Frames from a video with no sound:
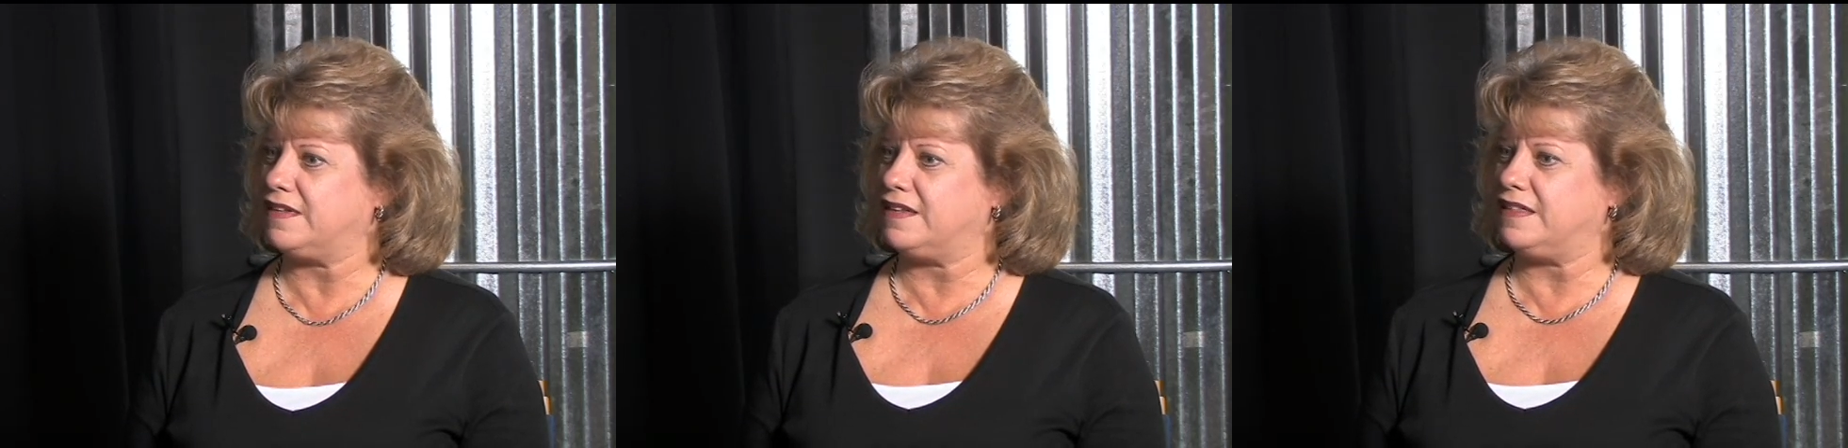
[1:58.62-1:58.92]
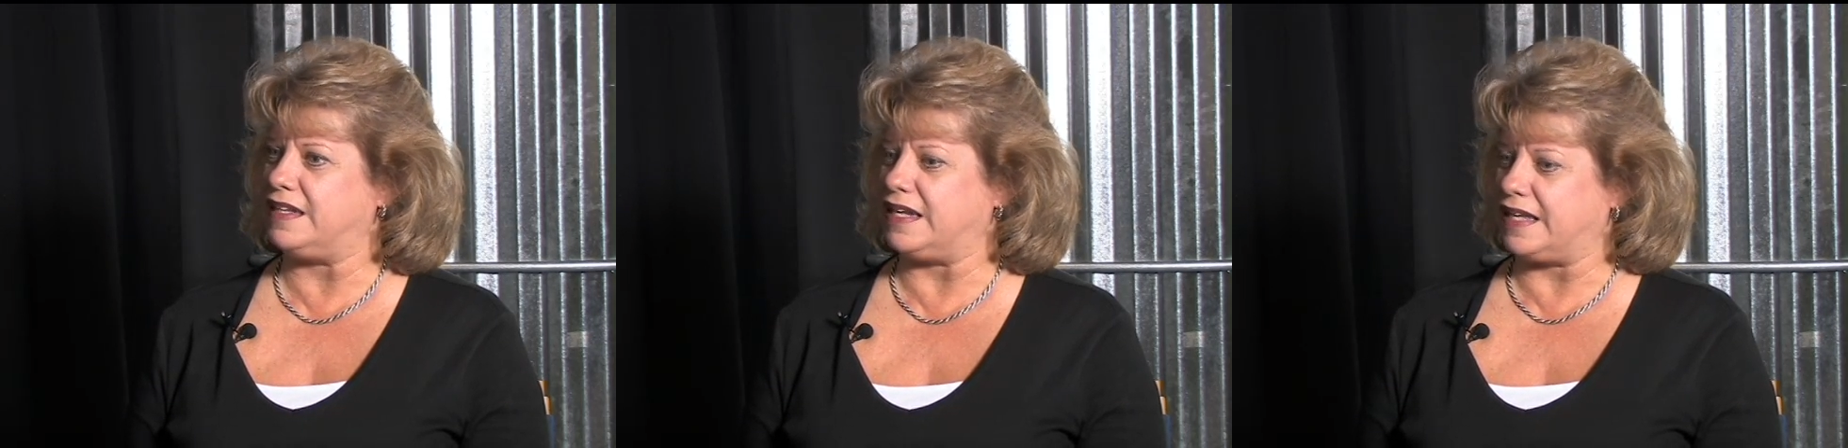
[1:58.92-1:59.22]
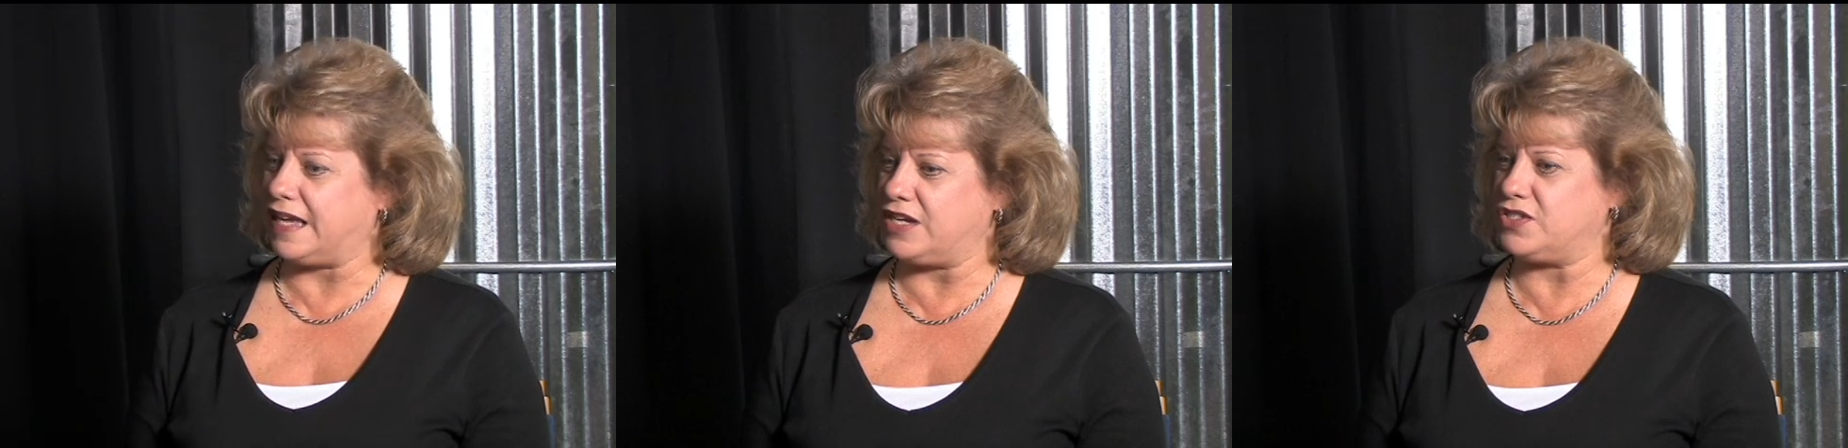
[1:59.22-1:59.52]
the
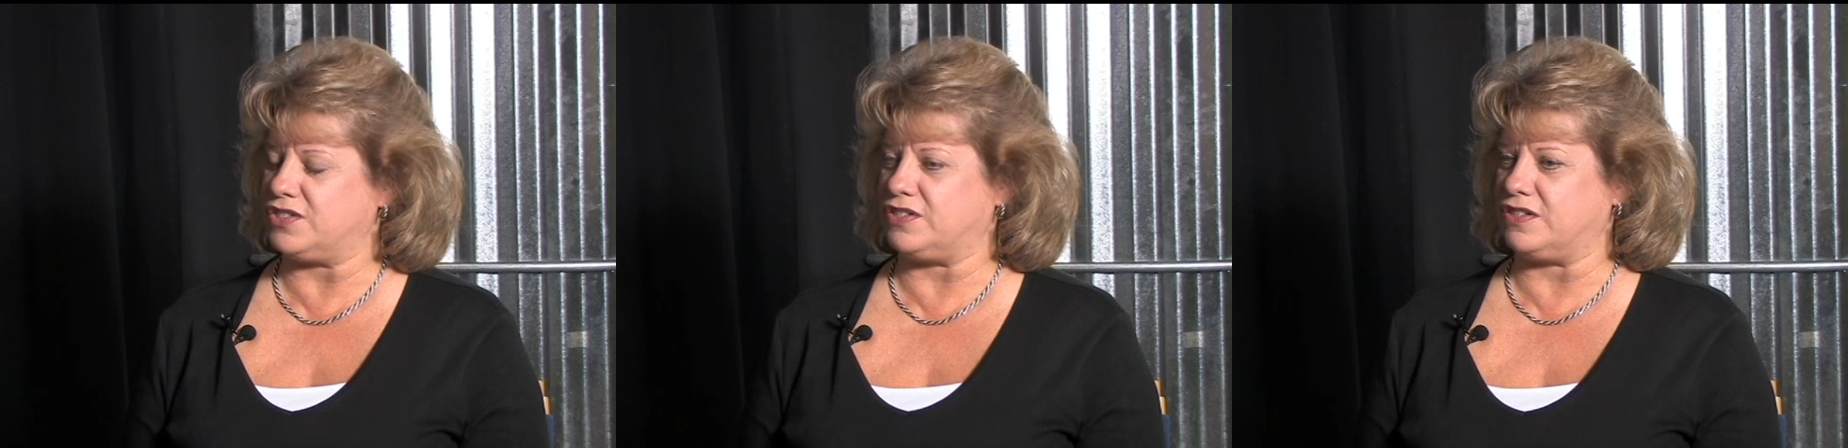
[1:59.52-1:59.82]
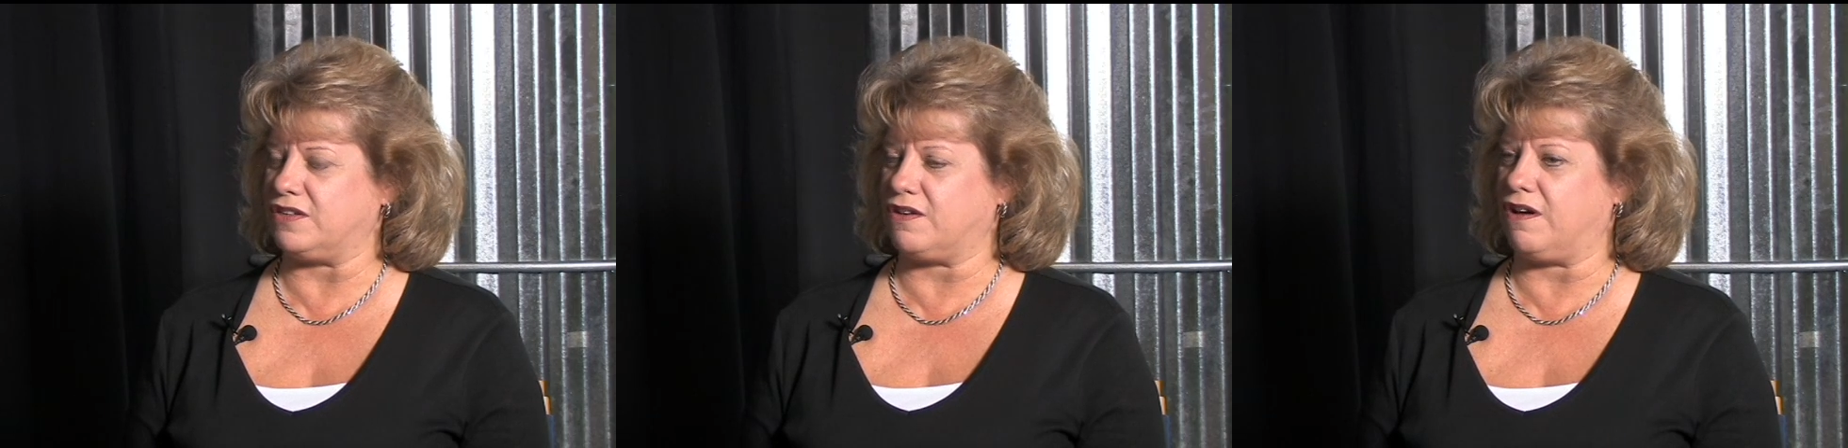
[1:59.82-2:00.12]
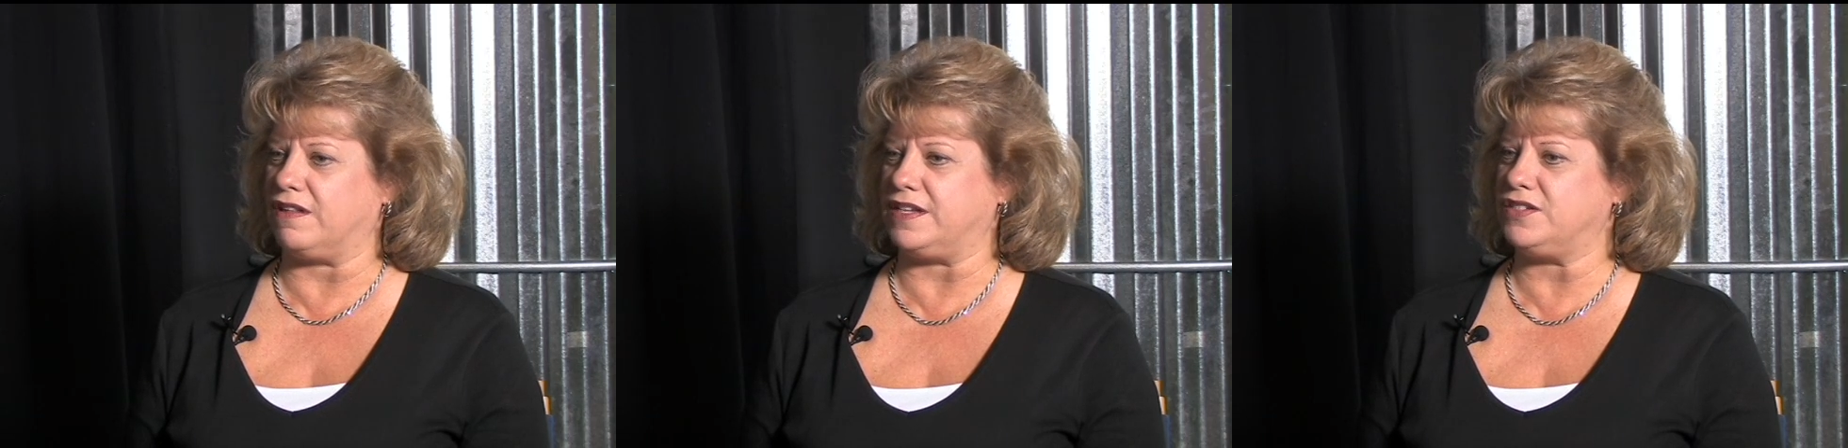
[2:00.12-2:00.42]
dedication to the
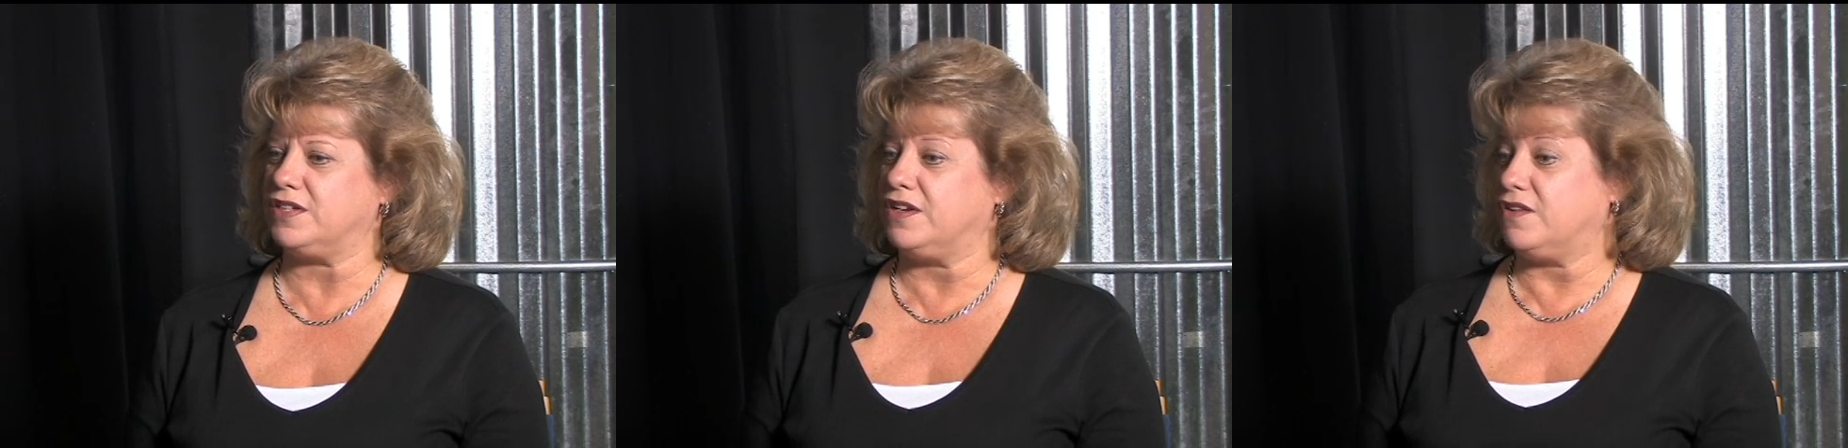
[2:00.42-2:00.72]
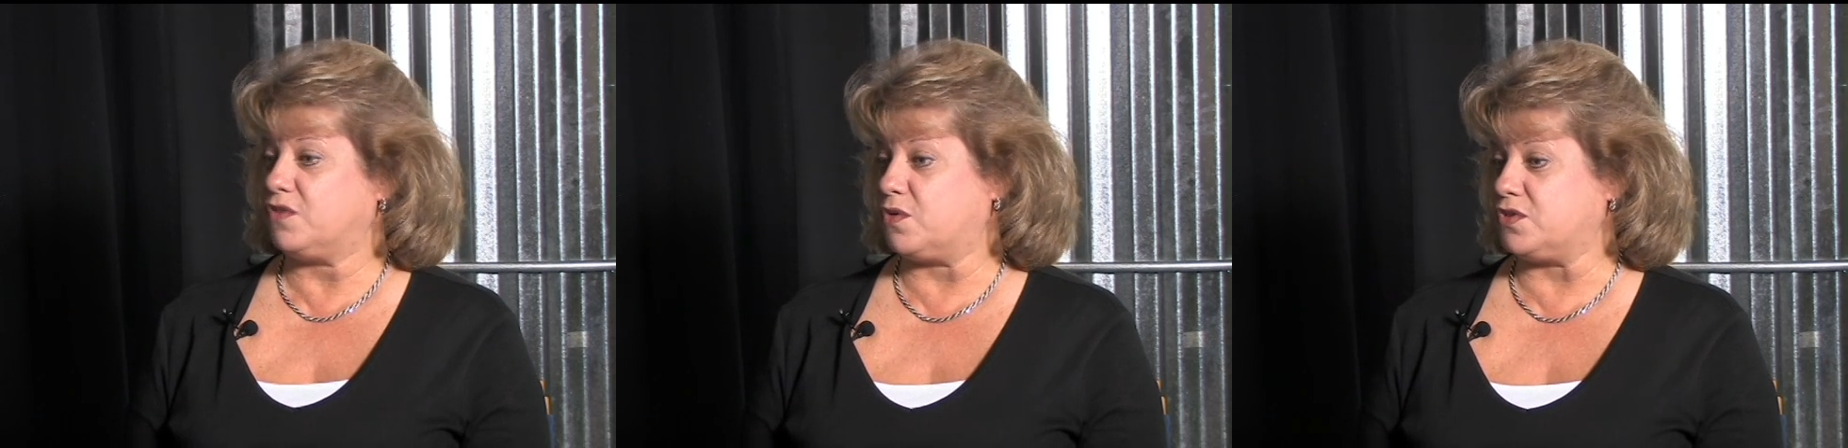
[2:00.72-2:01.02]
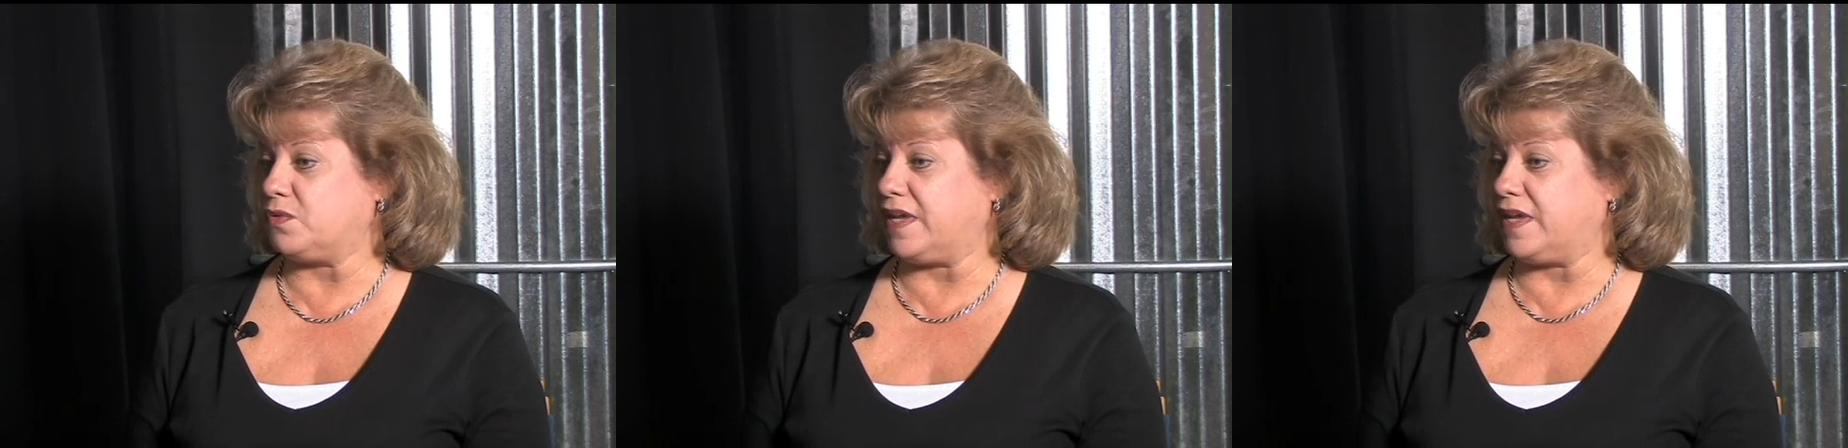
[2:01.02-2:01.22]
college. Of course,